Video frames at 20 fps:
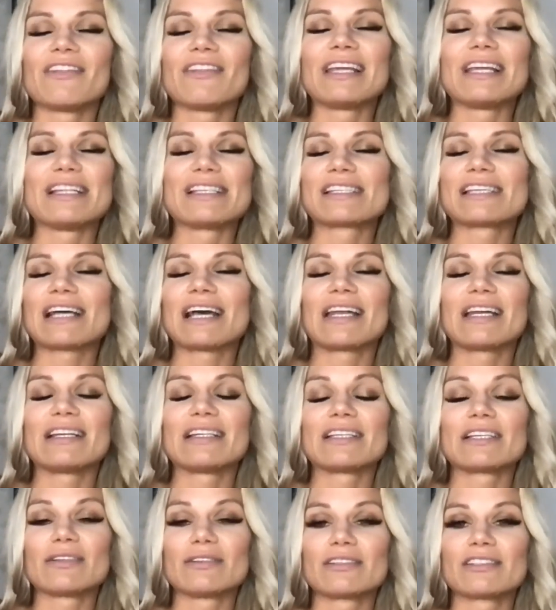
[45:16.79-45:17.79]
the inside
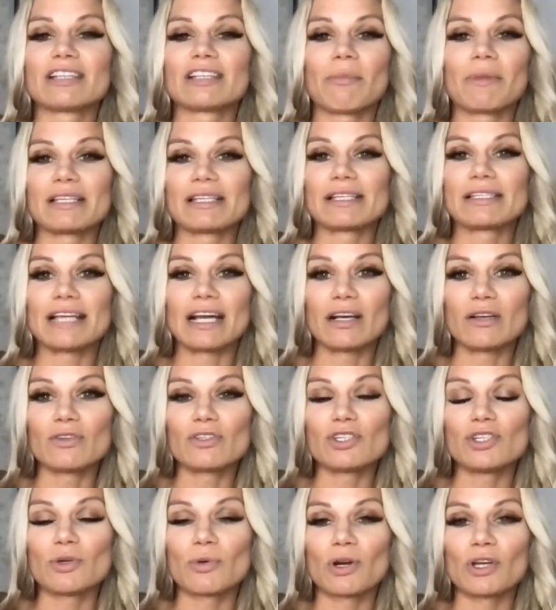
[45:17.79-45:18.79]
until someone tells you,